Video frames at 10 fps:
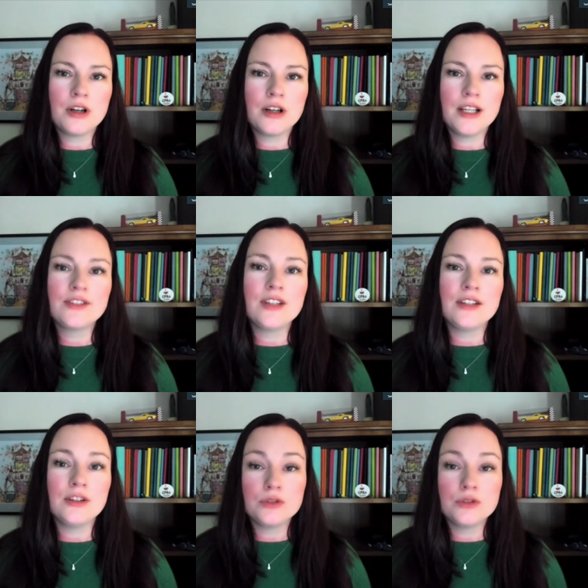
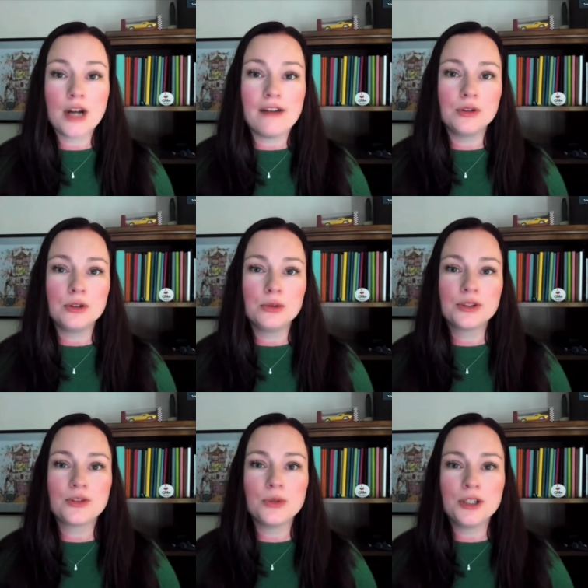extensive travel was
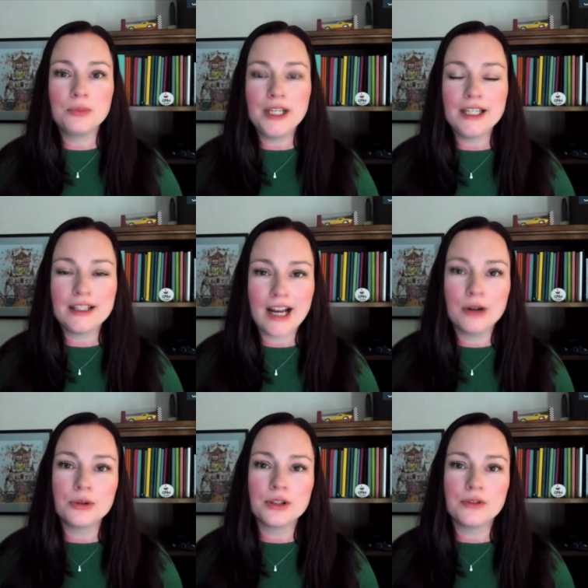going to be
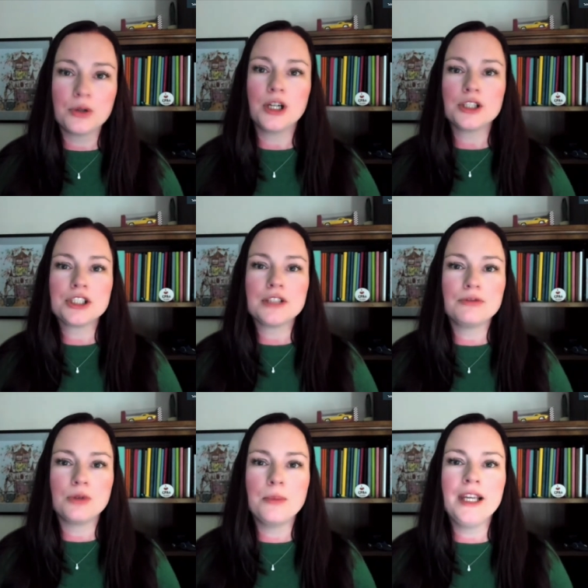out of the question
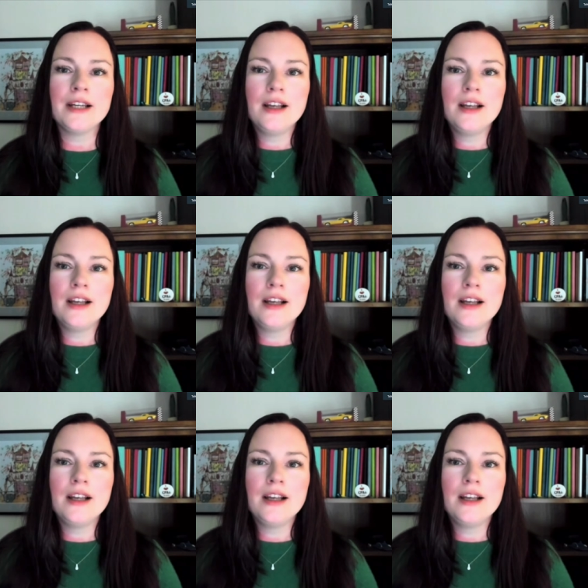for me.